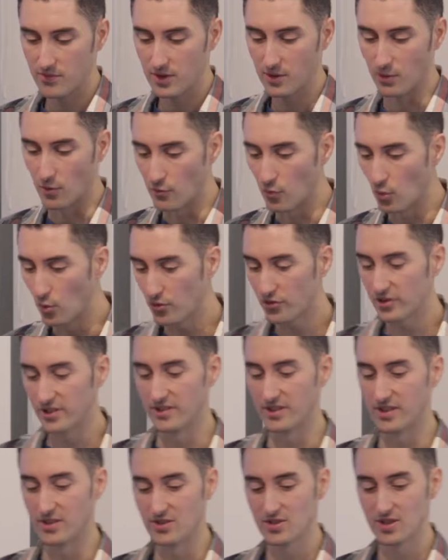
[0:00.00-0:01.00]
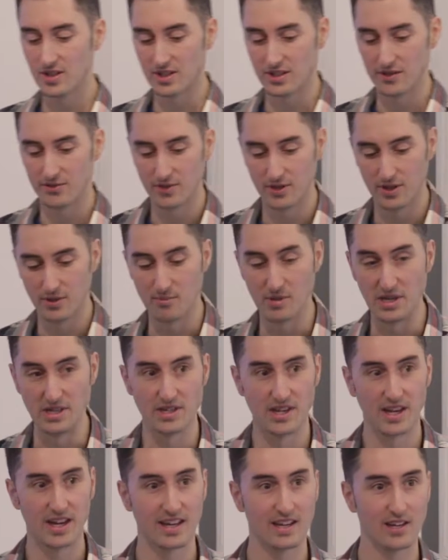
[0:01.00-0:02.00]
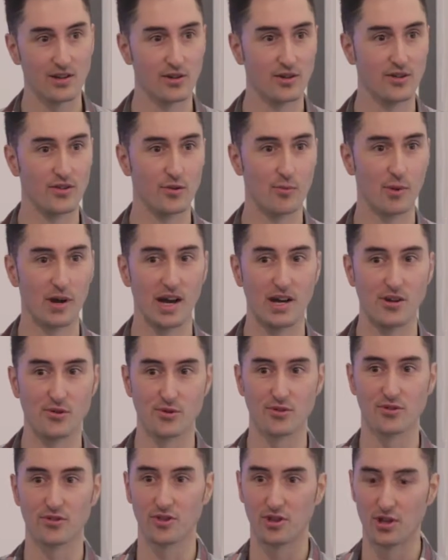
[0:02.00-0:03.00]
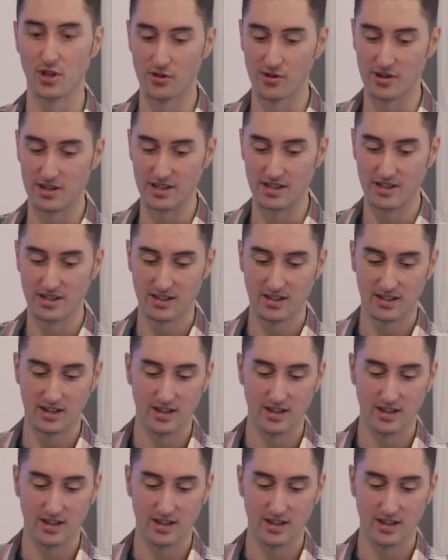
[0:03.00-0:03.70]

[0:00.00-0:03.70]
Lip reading: we've all seen those kind of media headlines about Android security,